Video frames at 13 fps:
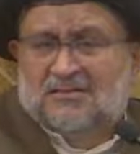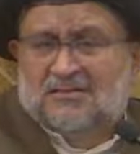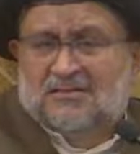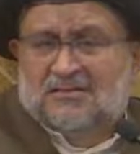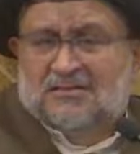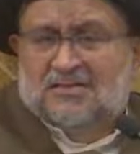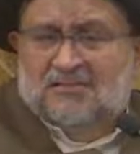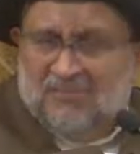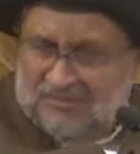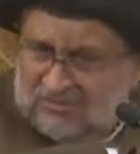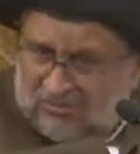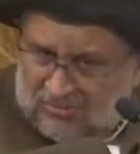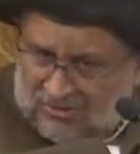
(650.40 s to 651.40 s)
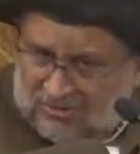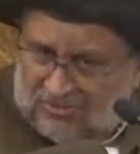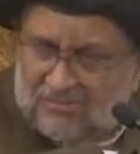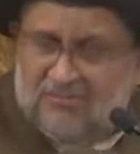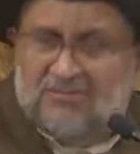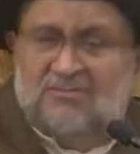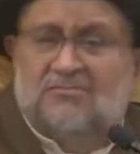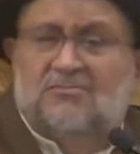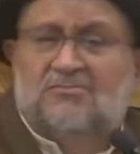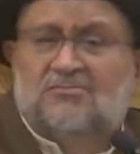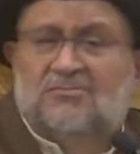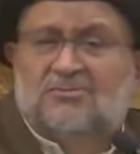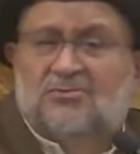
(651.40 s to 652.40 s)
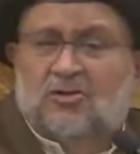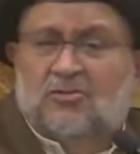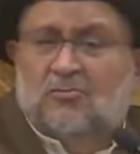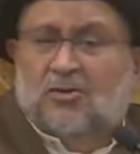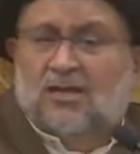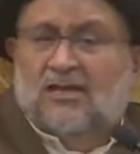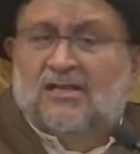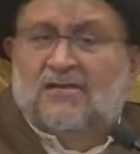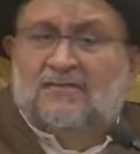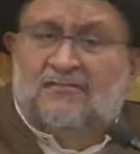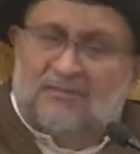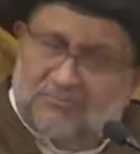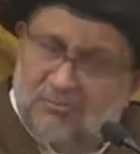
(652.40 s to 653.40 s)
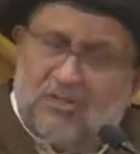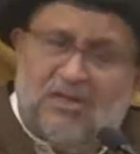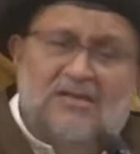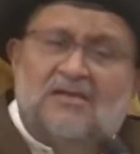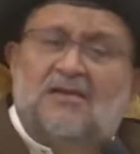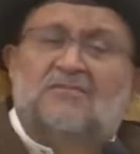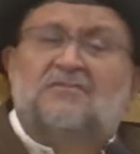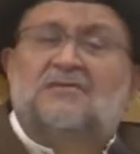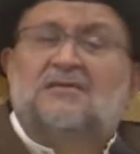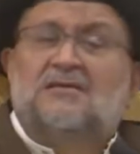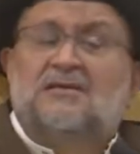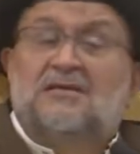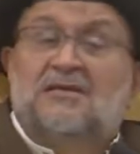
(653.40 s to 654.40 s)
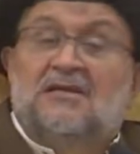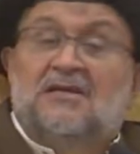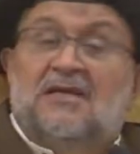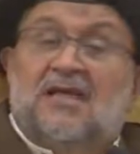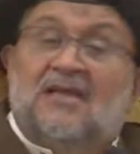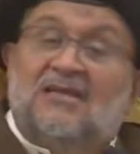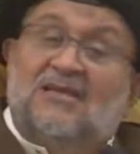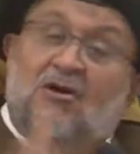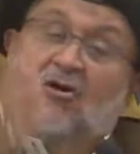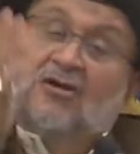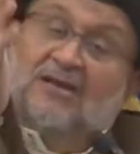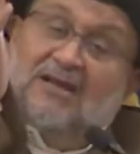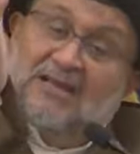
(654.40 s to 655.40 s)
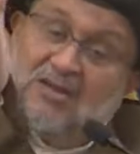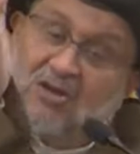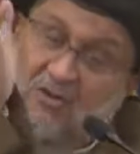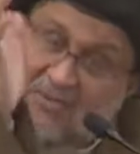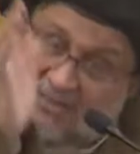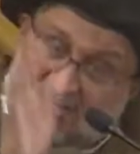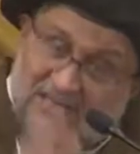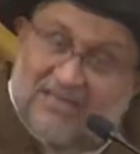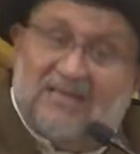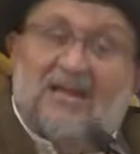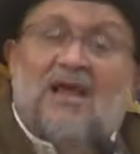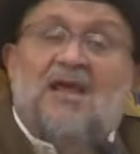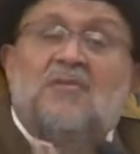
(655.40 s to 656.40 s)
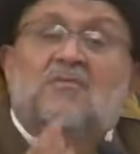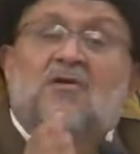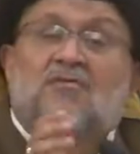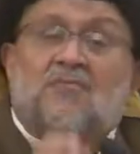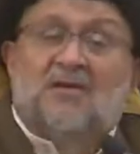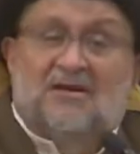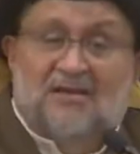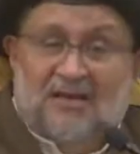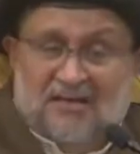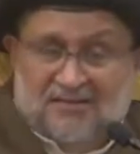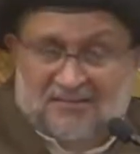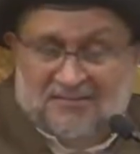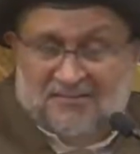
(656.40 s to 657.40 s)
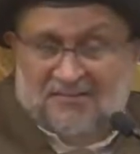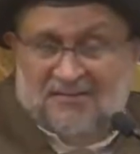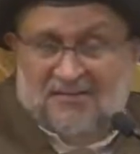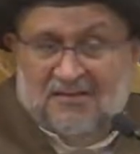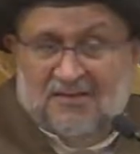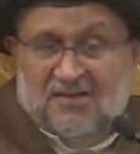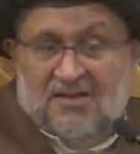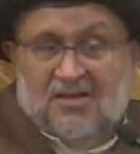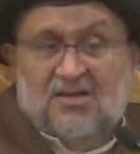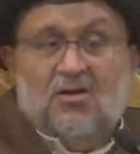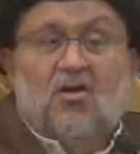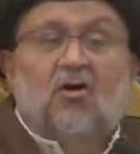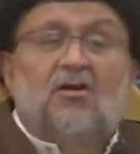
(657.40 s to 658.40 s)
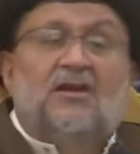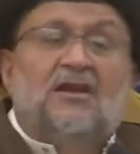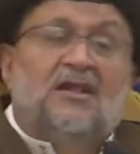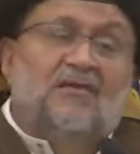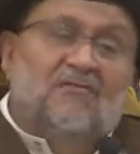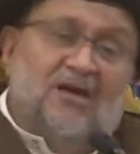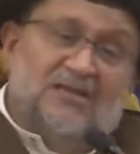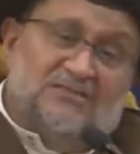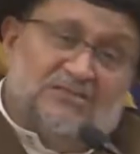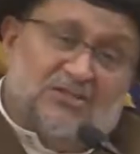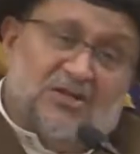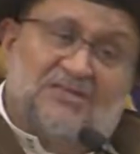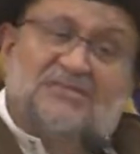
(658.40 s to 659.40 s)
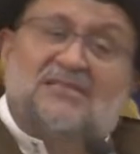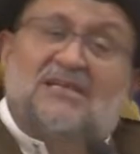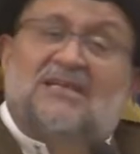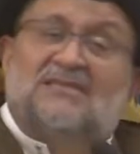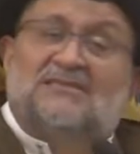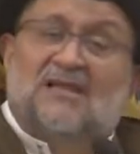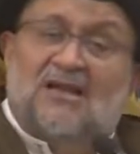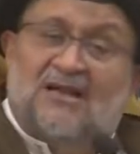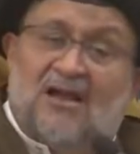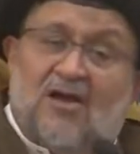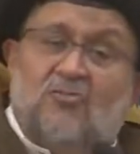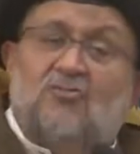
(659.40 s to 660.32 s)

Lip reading: He was not non-mukallaf. He was mukallaf. And he already committed a crime of murder. He already was transgressor and out of